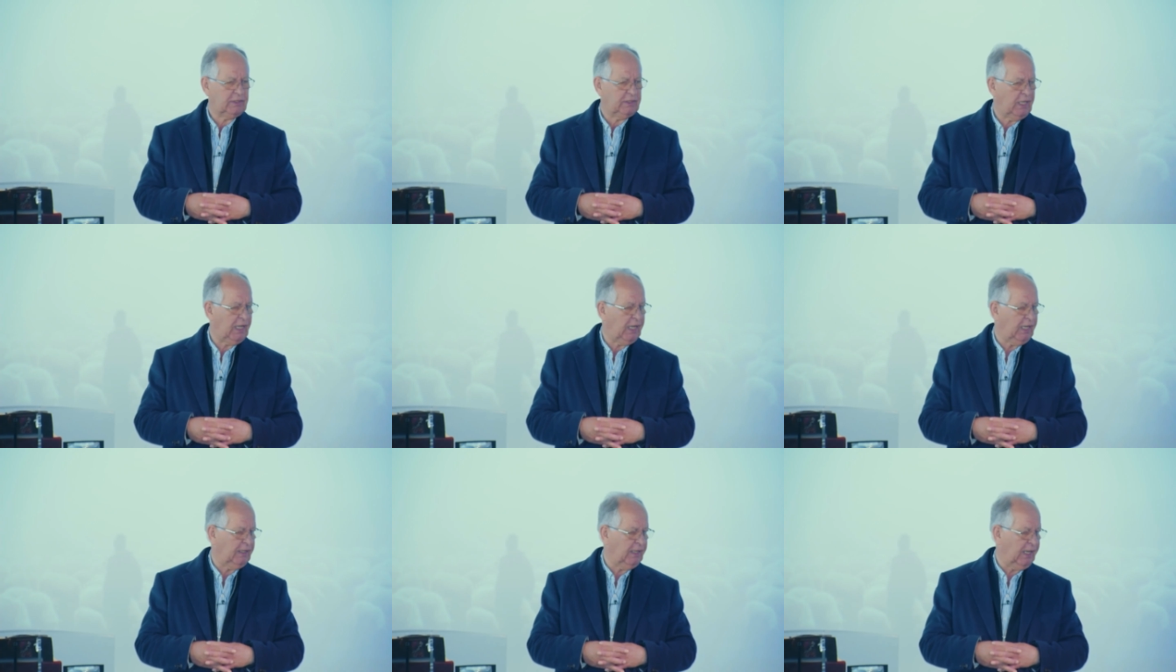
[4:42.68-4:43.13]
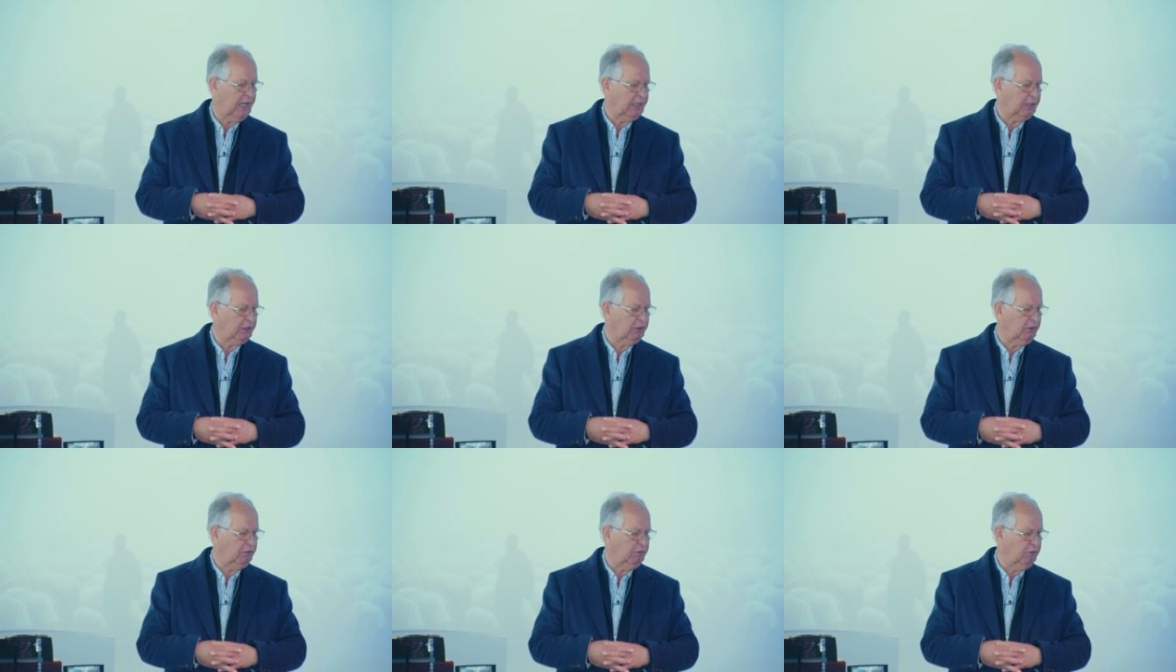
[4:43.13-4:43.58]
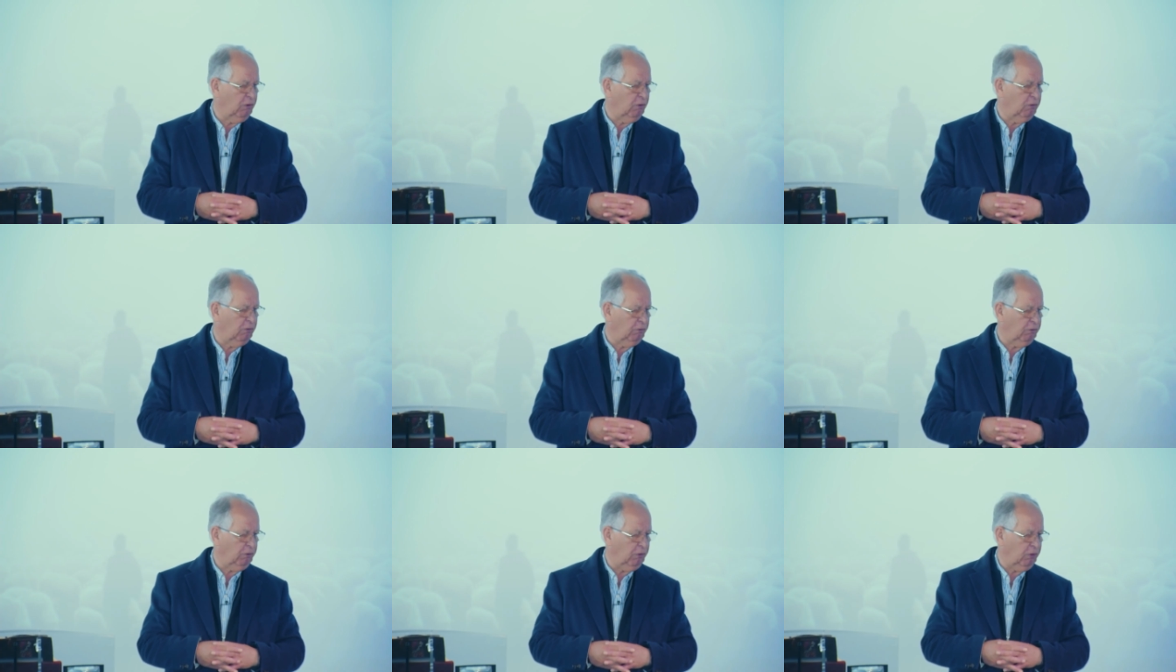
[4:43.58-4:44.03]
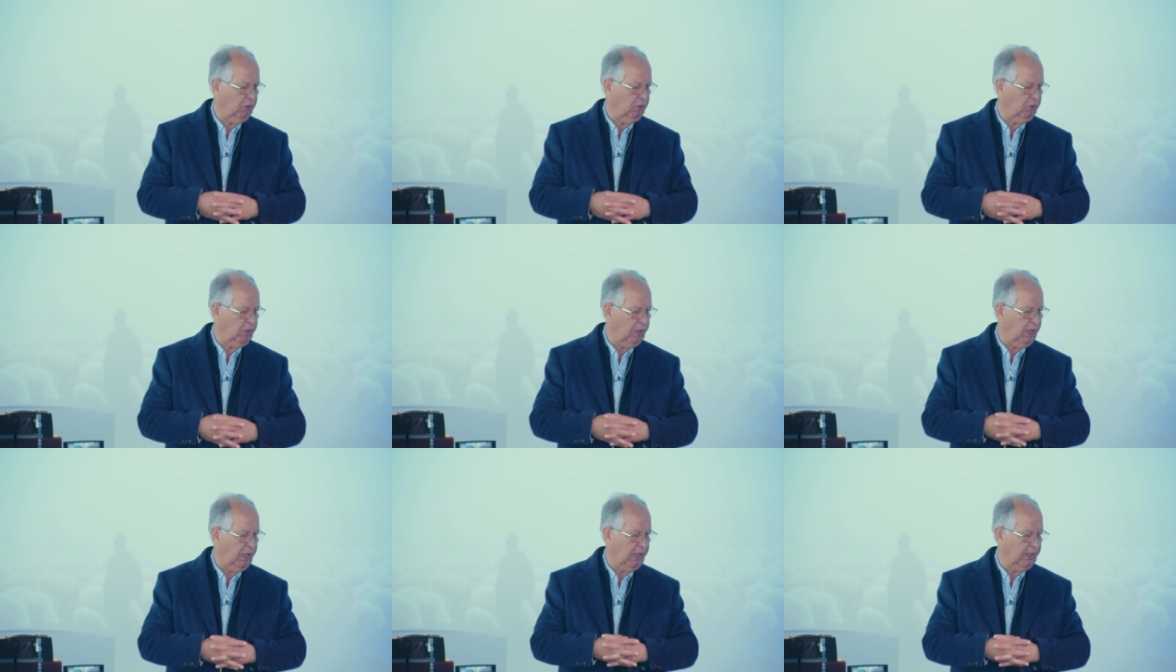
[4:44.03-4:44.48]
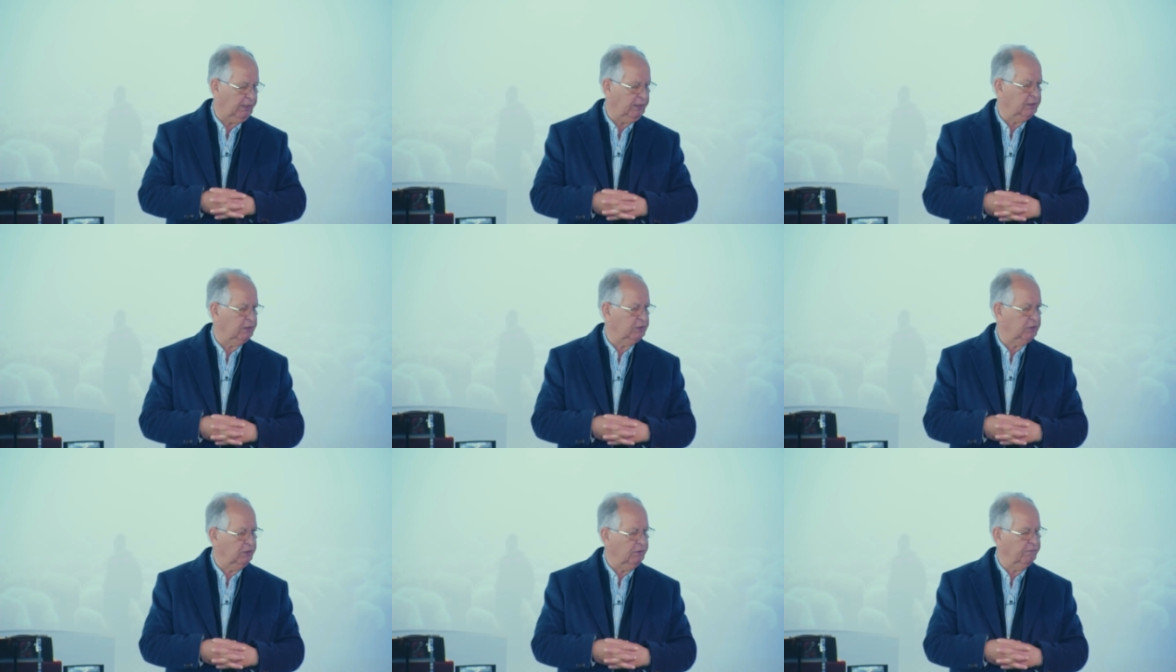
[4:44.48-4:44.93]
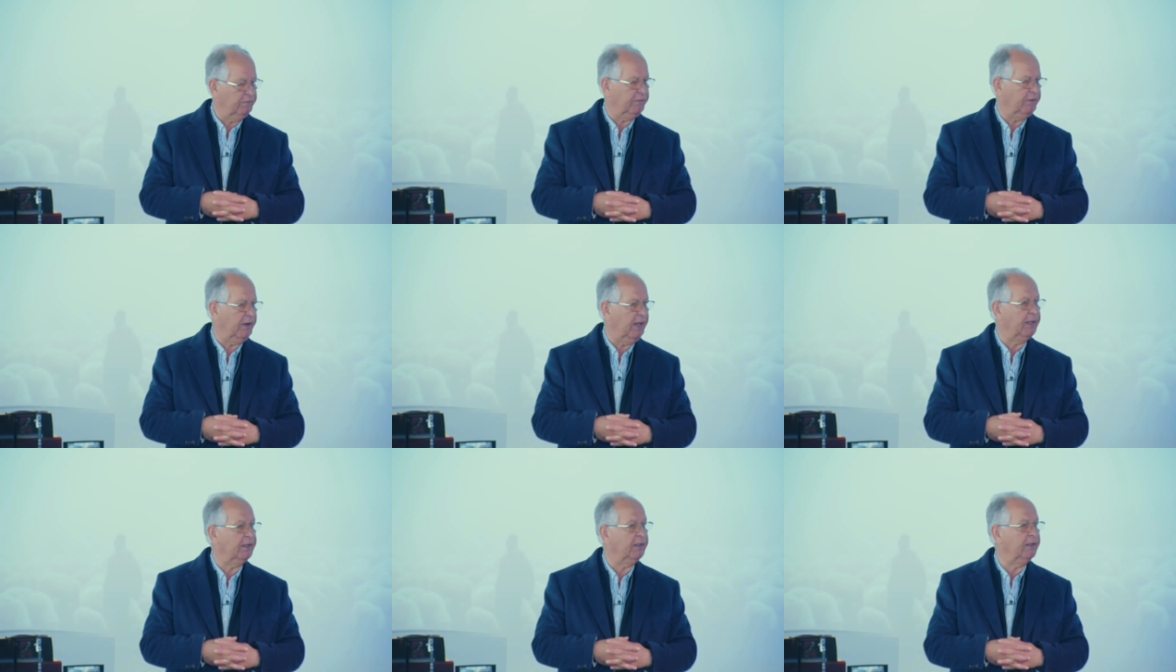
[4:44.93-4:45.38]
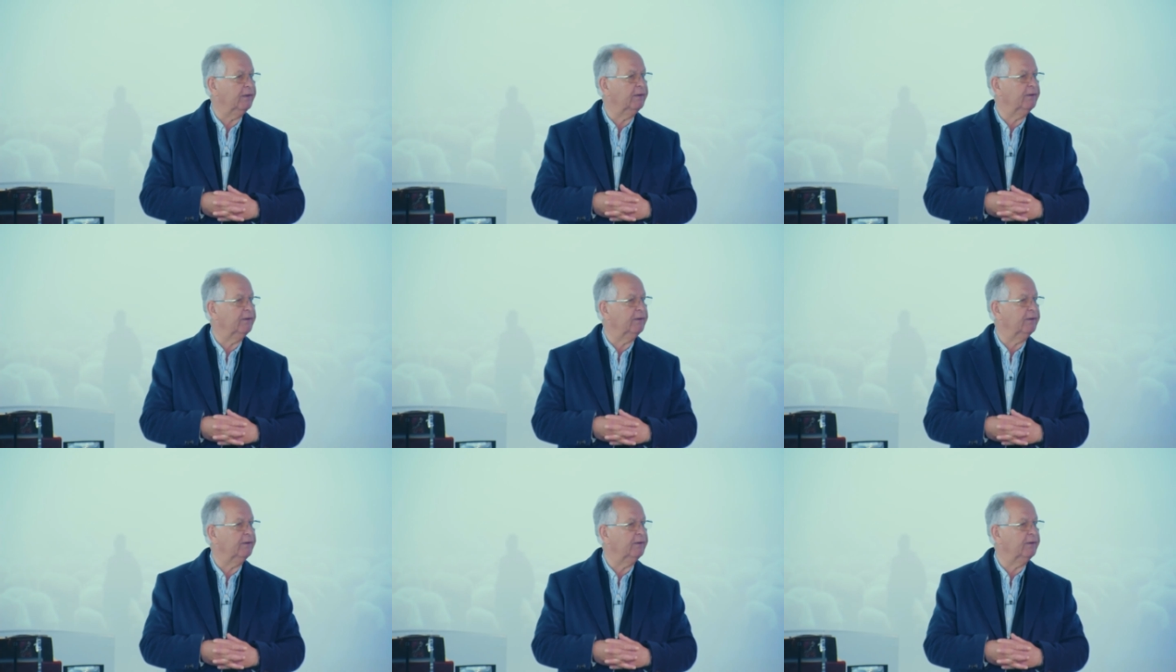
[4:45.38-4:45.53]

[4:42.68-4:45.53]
say that you don't know God as your friend.